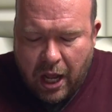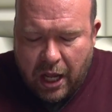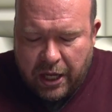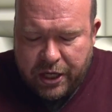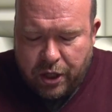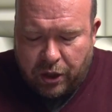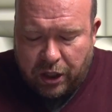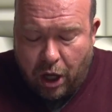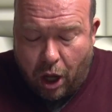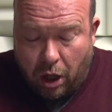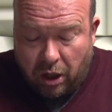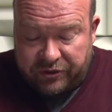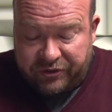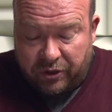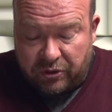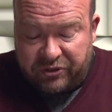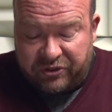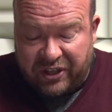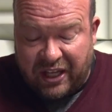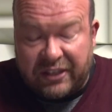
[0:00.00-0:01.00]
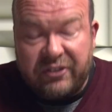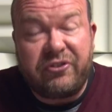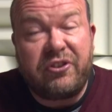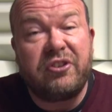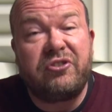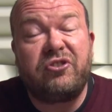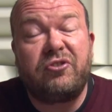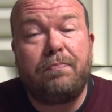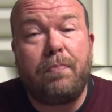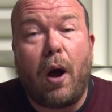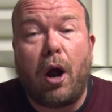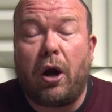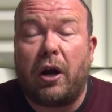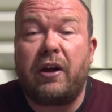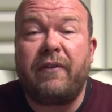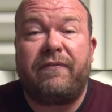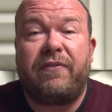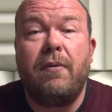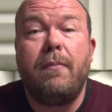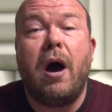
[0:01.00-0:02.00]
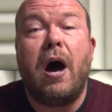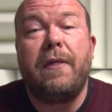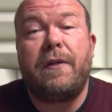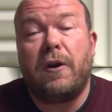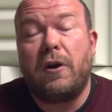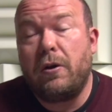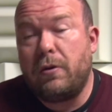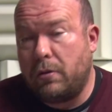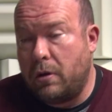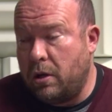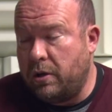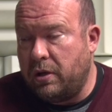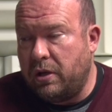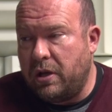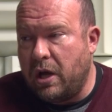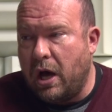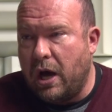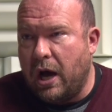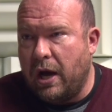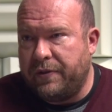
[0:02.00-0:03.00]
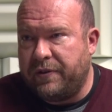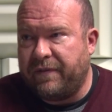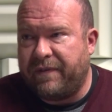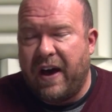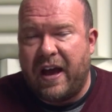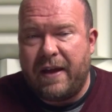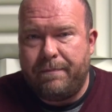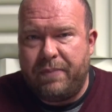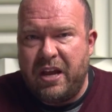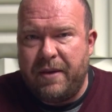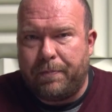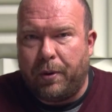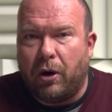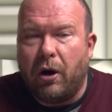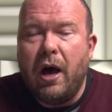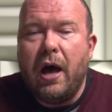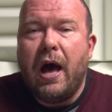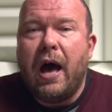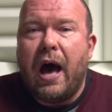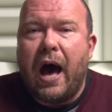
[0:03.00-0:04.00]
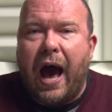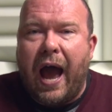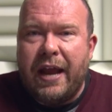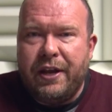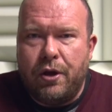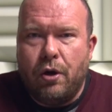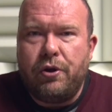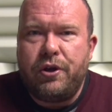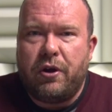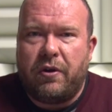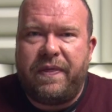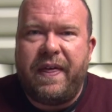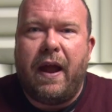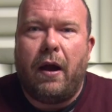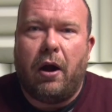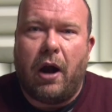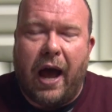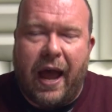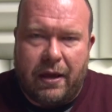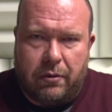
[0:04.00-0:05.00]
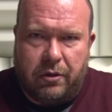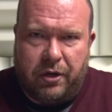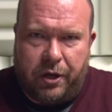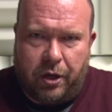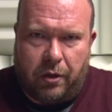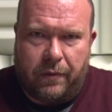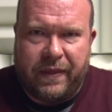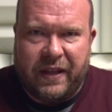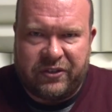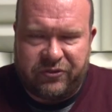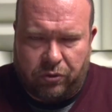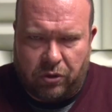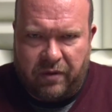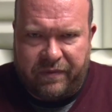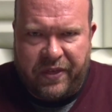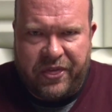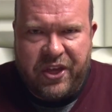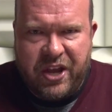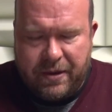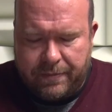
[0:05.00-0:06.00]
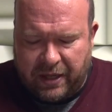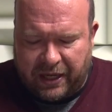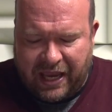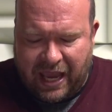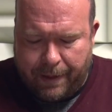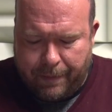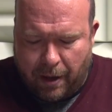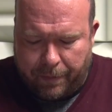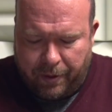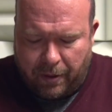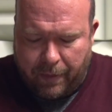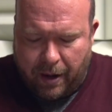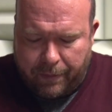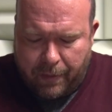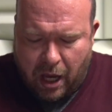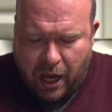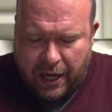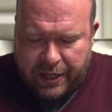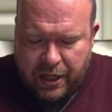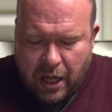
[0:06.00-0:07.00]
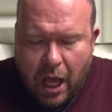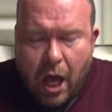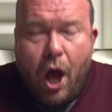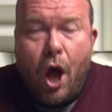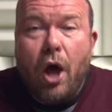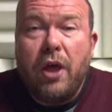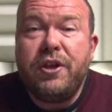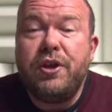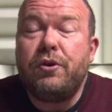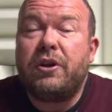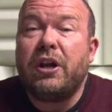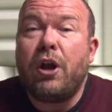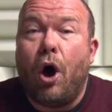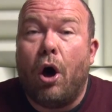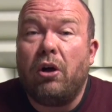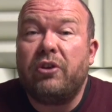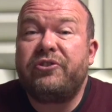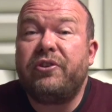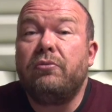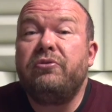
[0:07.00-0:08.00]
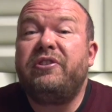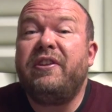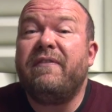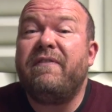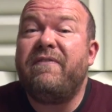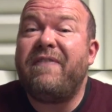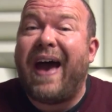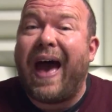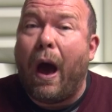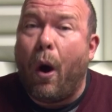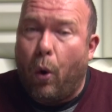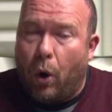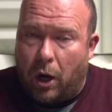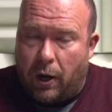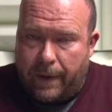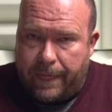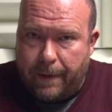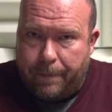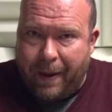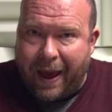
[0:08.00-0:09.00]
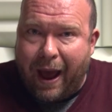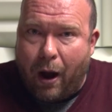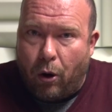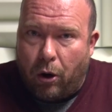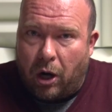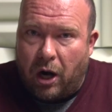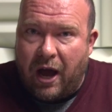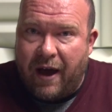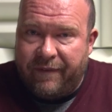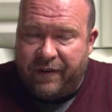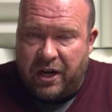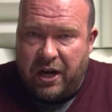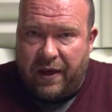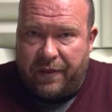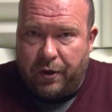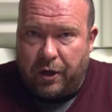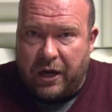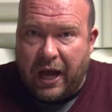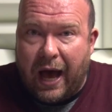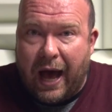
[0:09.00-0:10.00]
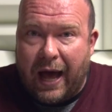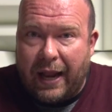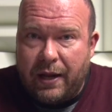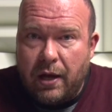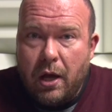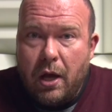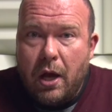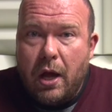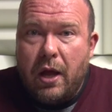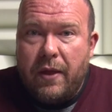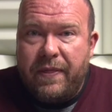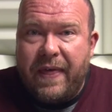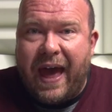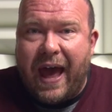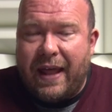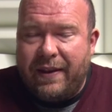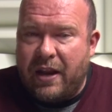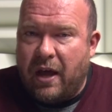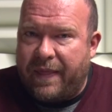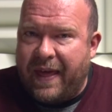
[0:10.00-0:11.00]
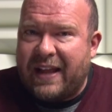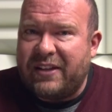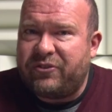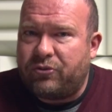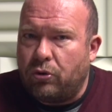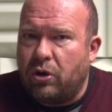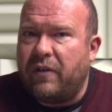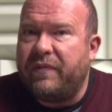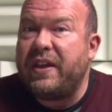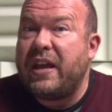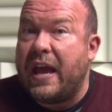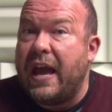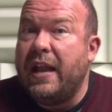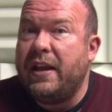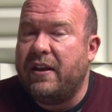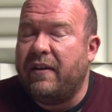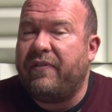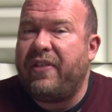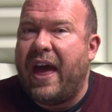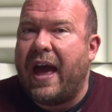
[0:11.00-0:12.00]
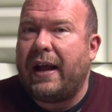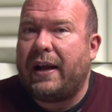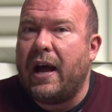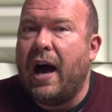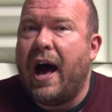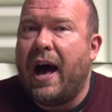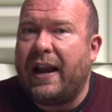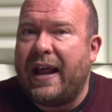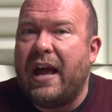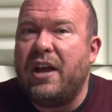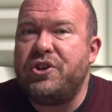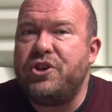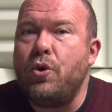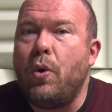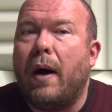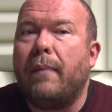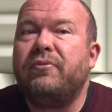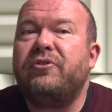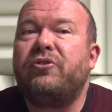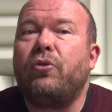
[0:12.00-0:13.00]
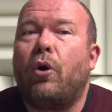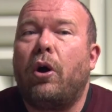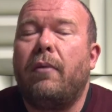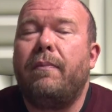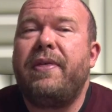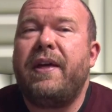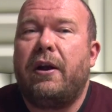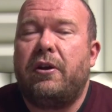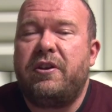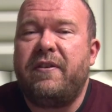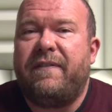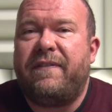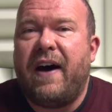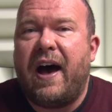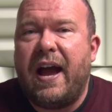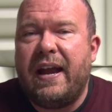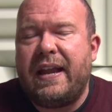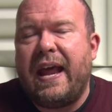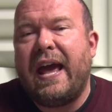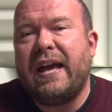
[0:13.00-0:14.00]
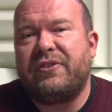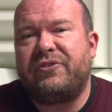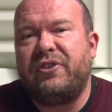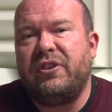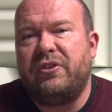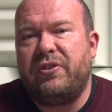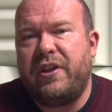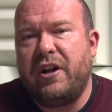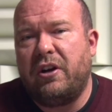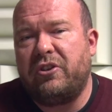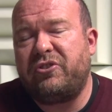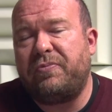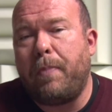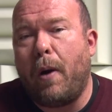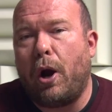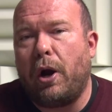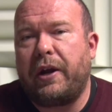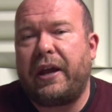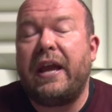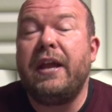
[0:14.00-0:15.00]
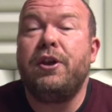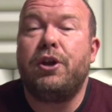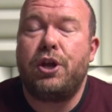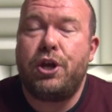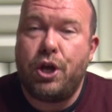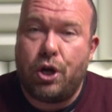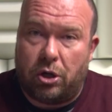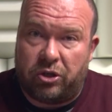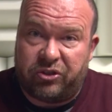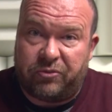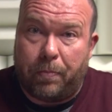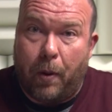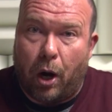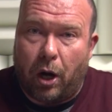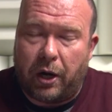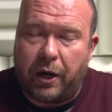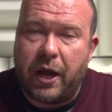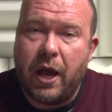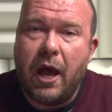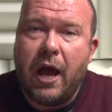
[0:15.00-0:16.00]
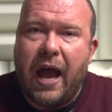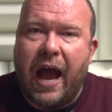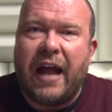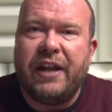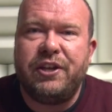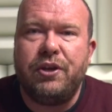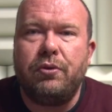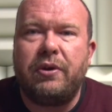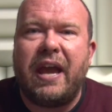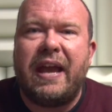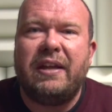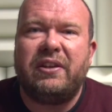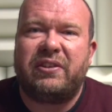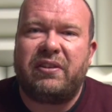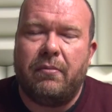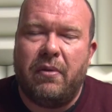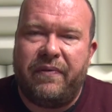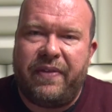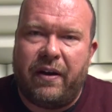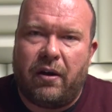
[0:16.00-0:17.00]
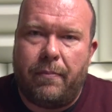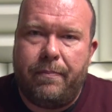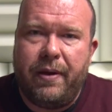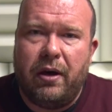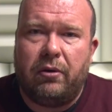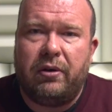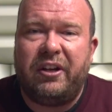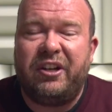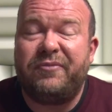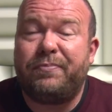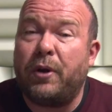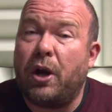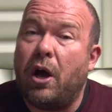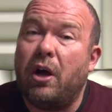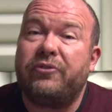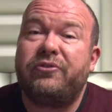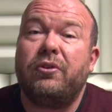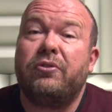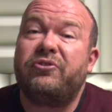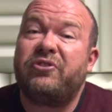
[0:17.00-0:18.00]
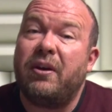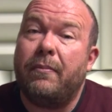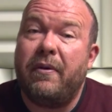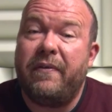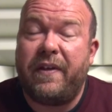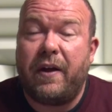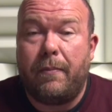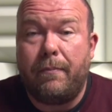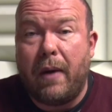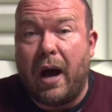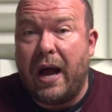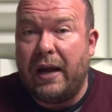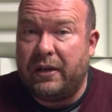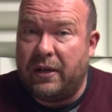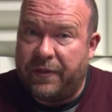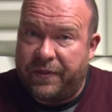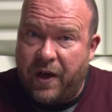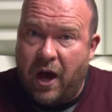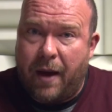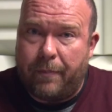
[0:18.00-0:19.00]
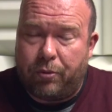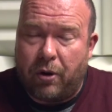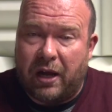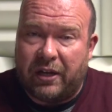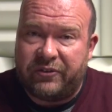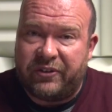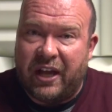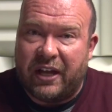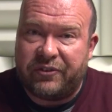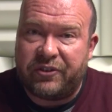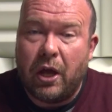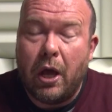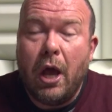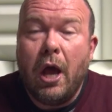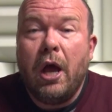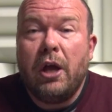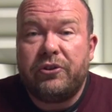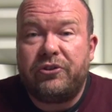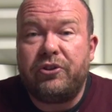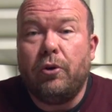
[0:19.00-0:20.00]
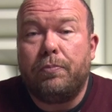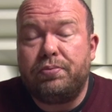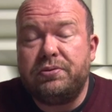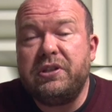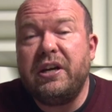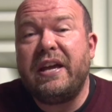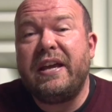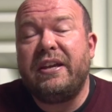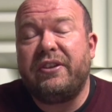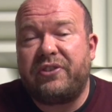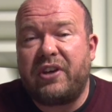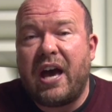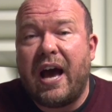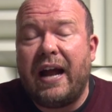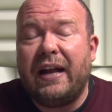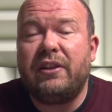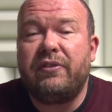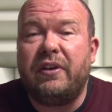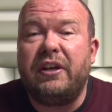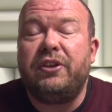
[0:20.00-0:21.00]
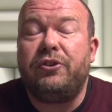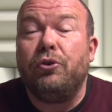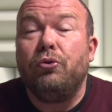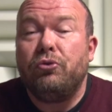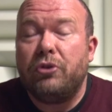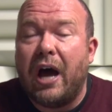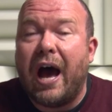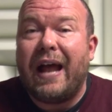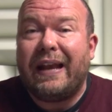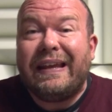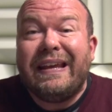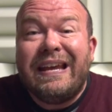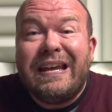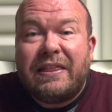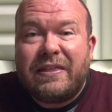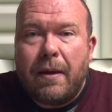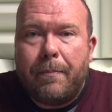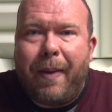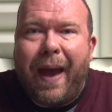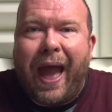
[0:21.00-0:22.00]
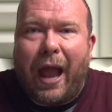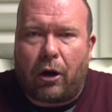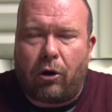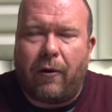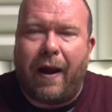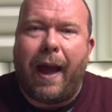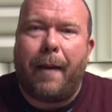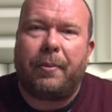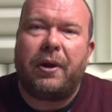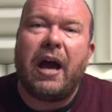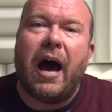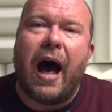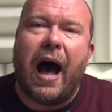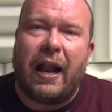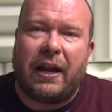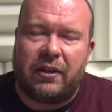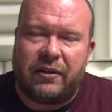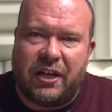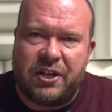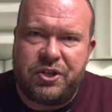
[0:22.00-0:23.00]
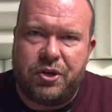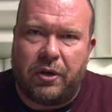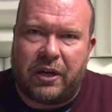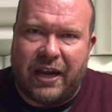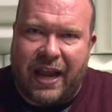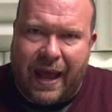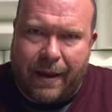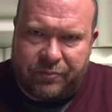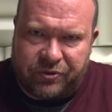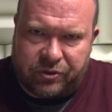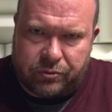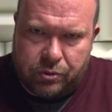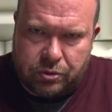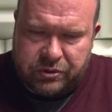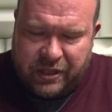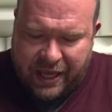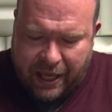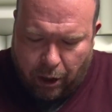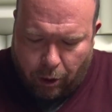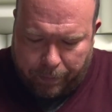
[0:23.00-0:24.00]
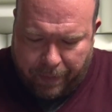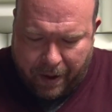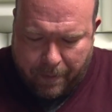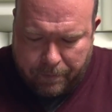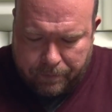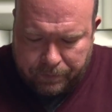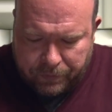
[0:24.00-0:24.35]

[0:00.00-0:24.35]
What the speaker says: You can also sense the spark from other divine people. I know you're there, Highlander. That's sort of a theme that came up in my mind. You can also devour the power of another god. Now that's sort of the end of that god as you absorb their divine essence, their spark into your spark, and you gain some of their abilities, but also some of their mind and thought process. So please, kindly, do not eat the back crap god unless you can absolutely help it.